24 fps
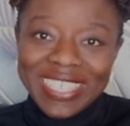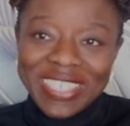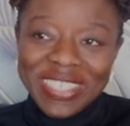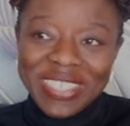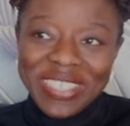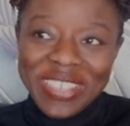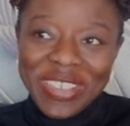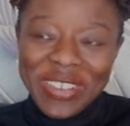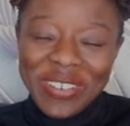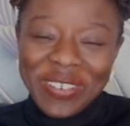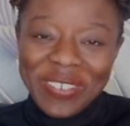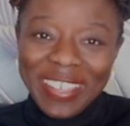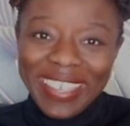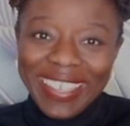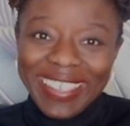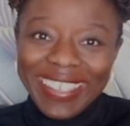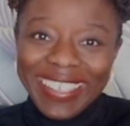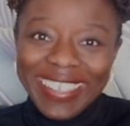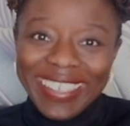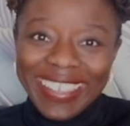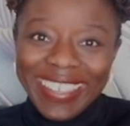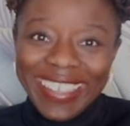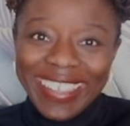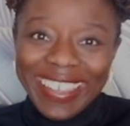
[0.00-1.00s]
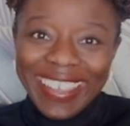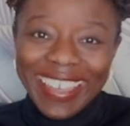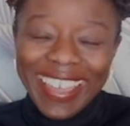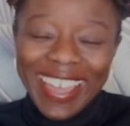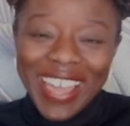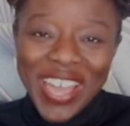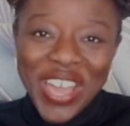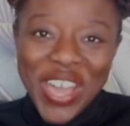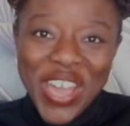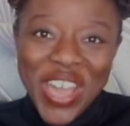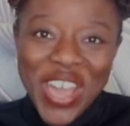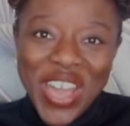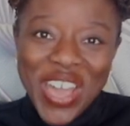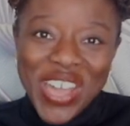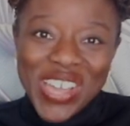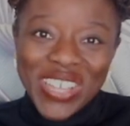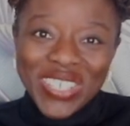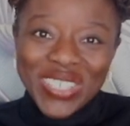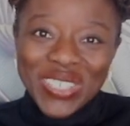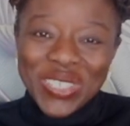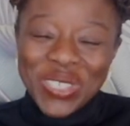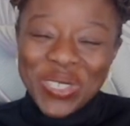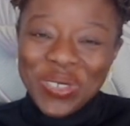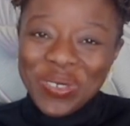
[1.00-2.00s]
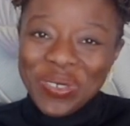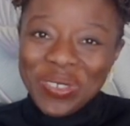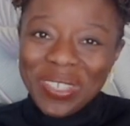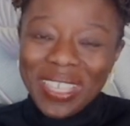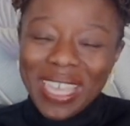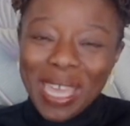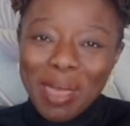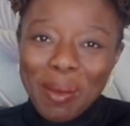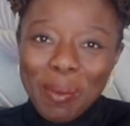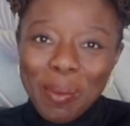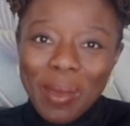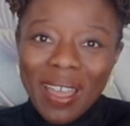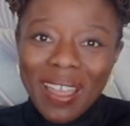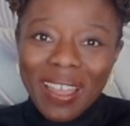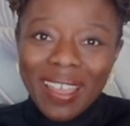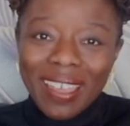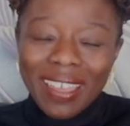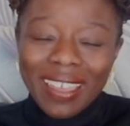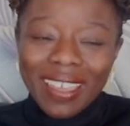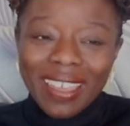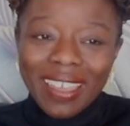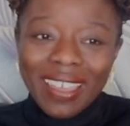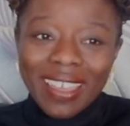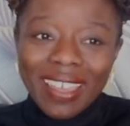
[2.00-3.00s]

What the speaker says: knowing to get by.